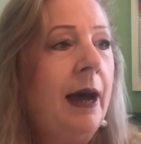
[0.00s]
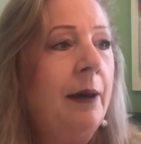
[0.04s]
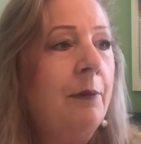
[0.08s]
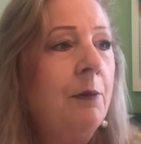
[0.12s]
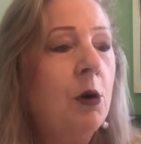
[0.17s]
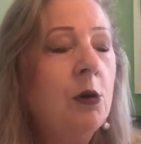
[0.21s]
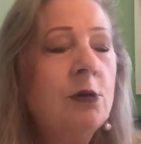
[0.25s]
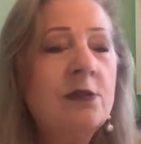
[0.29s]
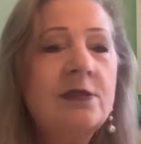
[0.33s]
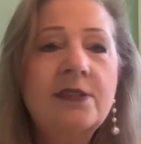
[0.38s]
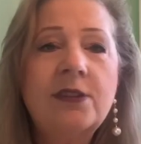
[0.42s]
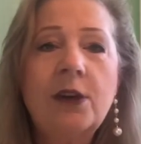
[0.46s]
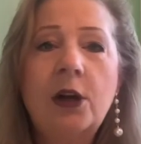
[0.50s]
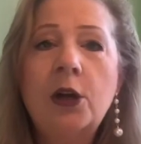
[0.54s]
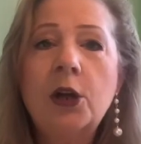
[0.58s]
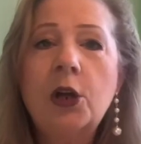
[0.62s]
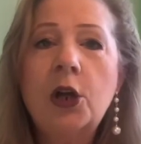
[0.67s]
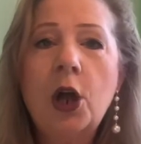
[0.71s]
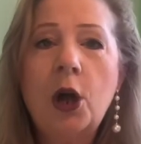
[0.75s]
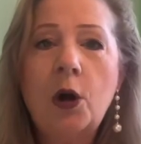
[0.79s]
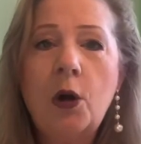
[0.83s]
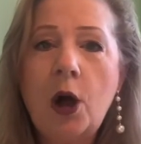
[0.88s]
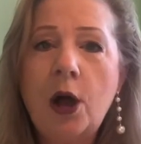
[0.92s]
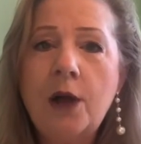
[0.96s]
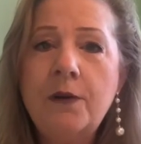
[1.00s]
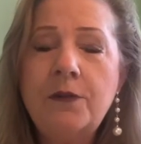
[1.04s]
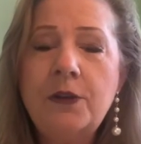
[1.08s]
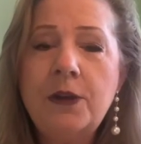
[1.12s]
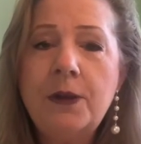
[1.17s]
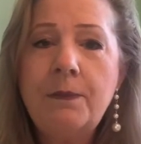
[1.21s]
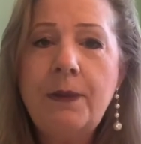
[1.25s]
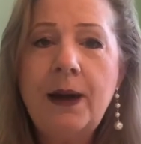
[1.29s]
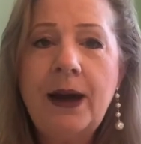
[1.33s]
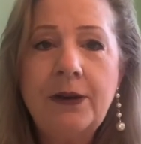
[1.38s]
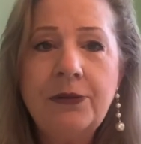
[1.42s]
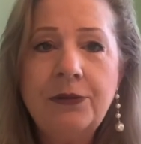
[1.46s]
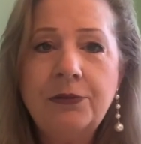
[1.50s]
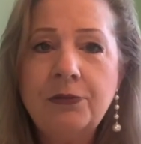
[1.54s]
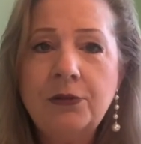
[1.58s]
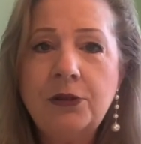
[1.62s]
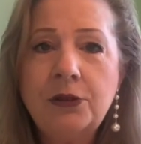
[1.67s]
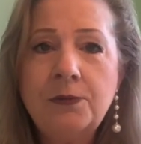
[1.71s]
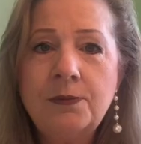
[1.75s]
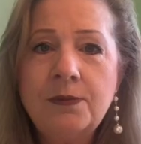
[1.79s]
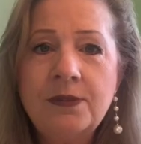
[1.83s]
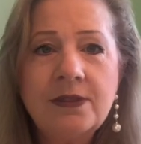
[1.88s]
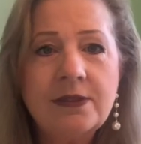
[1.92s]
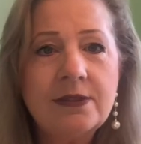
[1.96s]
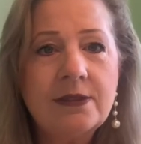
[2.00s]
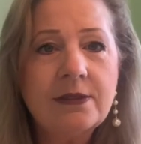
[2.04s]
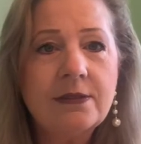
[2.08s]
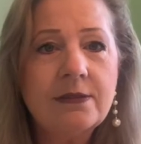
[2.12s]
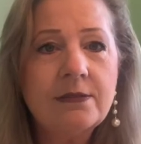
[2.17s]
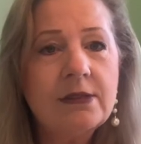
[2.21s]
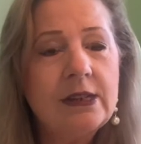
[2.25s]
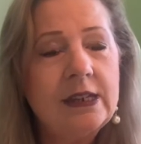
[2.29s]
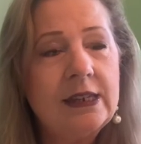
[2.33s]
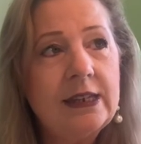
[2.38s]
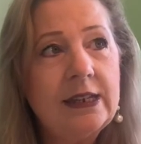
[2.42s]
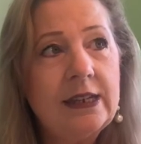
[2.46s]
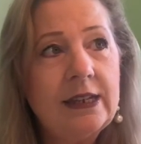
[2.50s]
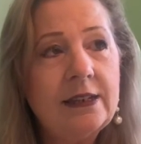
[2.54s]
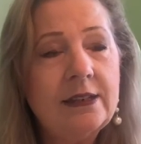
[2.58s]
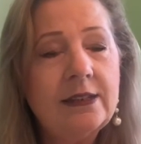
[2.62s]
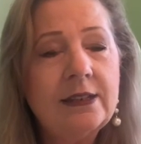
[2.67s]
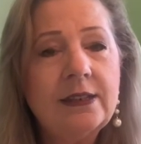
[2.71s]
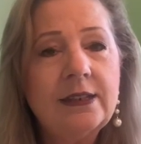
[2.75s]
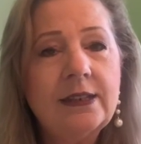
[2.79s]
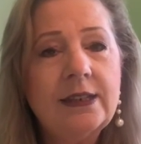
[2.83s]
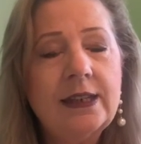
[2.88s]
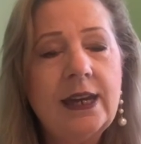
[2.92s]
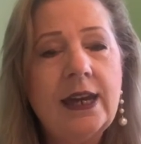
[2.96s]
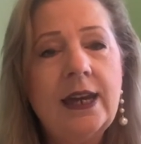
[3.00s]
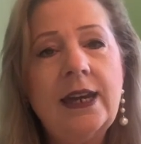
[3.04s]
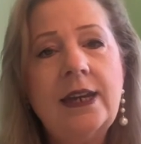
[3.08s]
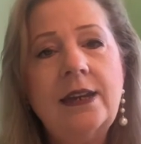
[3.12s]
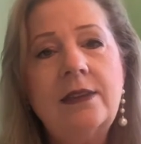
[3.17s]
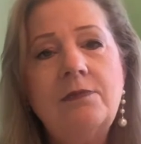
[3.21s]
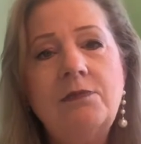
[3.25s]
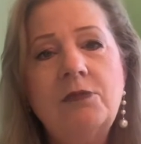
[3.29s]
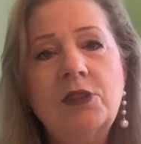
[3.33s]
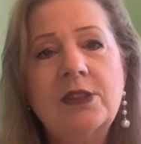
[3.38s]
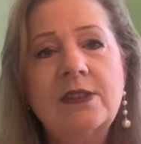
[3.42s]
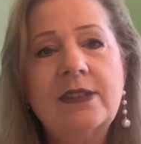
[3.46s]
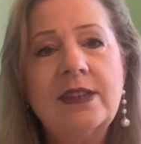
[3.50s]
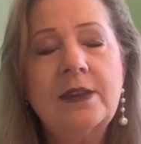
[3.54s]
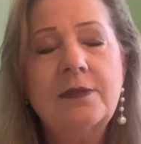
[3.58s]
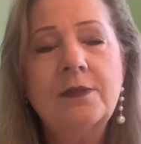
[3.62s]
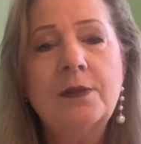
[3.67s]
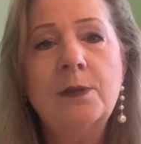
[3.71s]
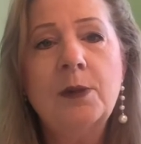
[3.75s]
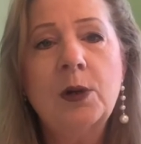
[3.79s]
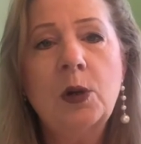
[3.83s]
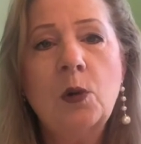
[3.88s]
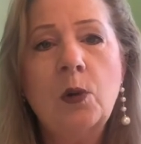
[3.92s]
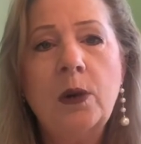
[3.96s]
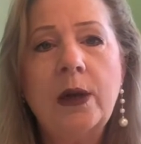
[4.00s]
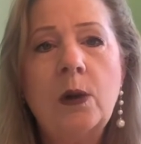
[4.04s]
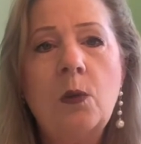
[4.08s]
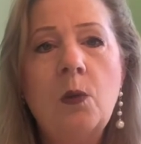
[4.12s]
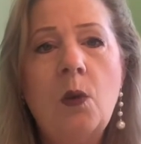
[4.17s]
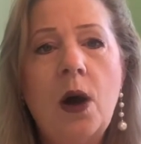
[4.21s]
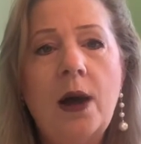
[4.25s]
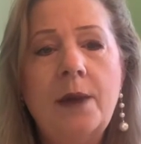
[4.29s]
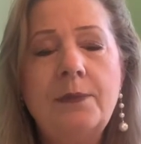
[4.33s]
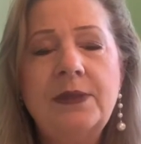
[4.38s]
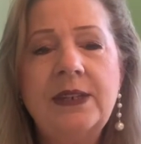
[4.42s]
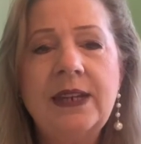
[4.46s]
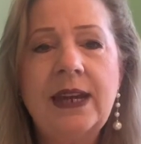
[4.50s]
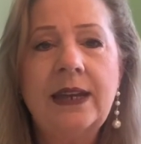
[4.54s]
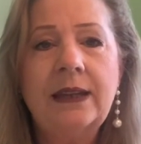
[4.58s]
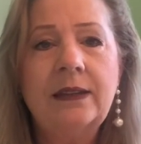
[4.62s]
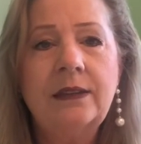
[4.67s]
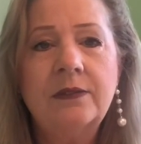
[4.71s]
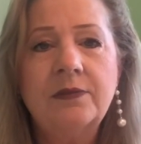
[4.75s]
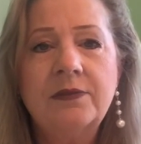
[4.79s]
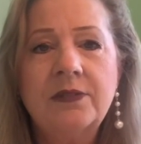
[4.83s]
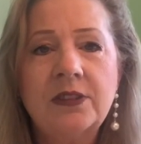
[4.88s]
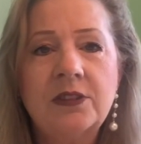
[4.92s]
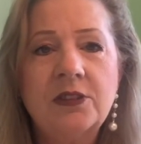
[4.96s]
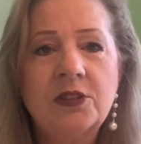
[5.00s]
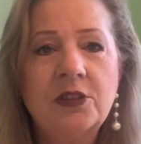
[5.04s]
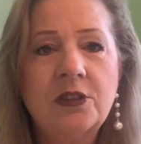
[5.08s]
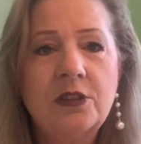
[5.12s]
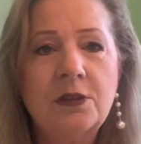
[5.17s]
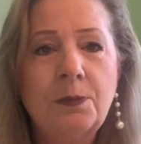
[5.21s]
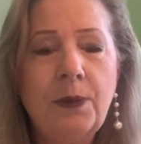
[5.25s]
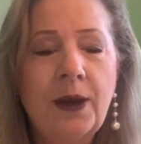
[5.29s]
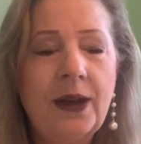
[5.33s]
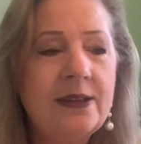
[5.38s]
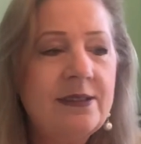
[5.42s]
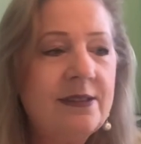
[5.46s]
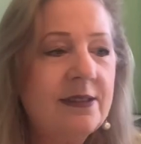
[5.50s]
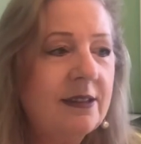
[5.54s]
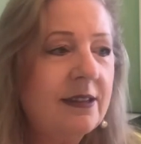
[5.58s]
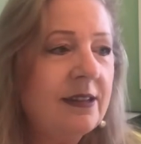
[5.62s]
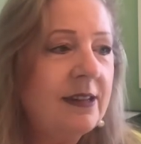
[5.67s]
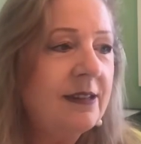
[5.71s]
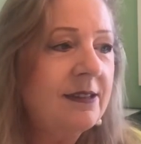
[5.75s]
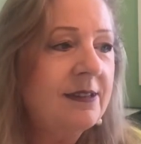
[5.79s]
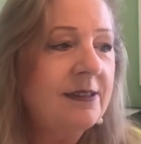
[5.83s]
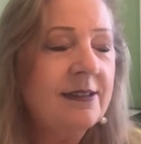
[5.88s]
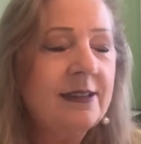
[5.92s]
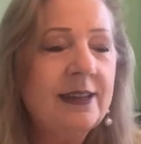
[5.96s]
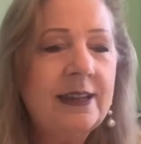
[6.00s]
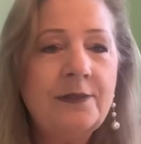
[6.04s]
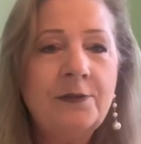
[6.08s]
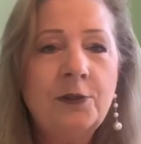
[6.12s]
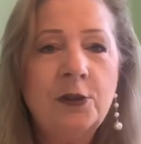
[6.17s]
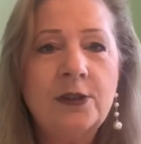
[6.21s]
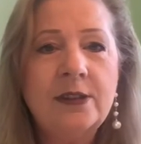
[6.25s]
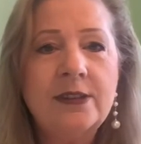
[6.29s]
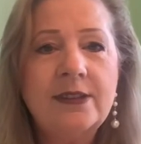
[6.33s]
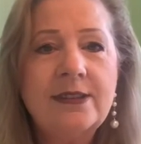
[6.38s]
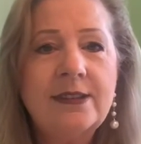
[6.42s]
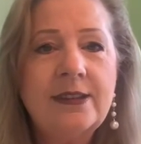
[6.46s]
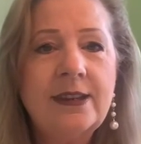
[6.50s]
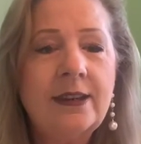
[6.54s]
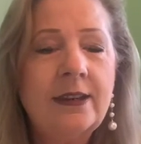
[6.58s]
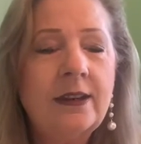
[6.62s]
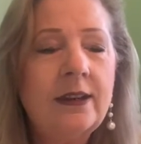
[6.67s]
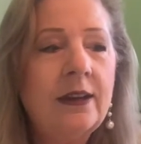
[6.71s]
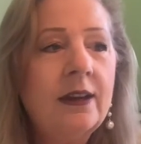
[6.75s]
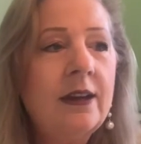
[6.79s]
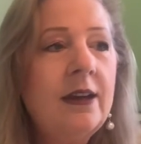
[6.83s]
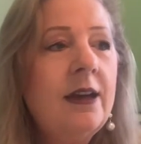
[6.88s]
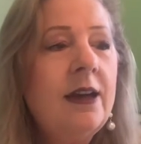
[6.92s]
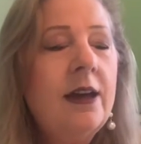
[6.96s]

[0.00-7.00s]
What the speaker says: Also go over your bathrooms at the end of the day, just give them a quick wipe down of the toothpaste that kids leave on the sink,